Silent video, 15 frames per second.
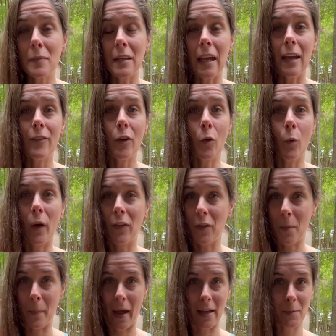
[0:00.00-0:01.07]
even with the
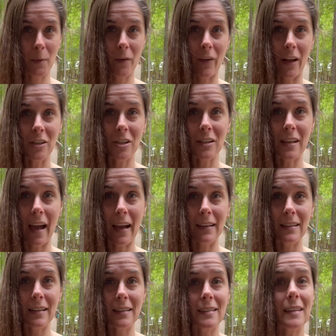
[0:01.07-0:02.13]
best prevention
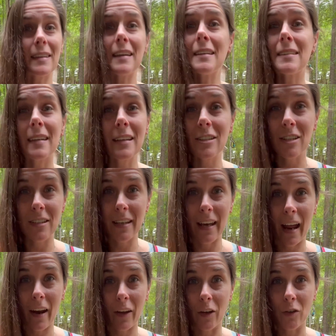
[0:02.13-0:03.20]
tactics, these things just get
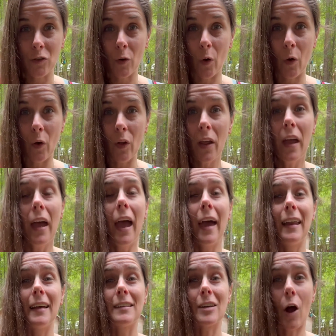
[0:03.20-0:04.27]
out of control, and
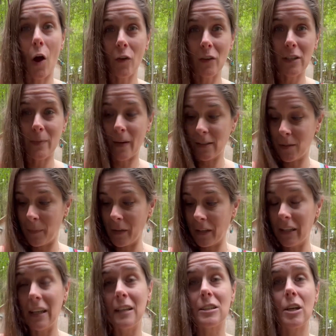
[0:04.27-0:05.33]
it's our
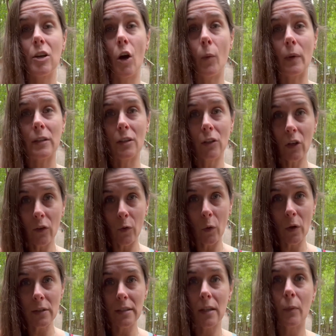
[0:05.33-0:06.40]
responsibility to know what to look
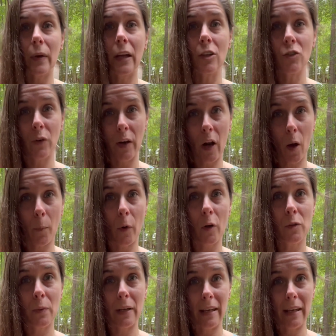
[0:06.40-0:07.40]
for so that we can treat our birds when